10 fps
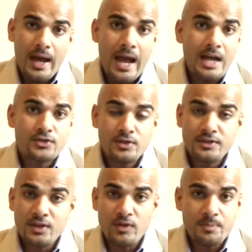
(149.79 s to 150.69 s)

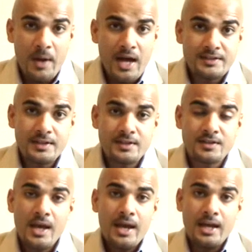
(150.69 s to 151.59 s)
answers and responses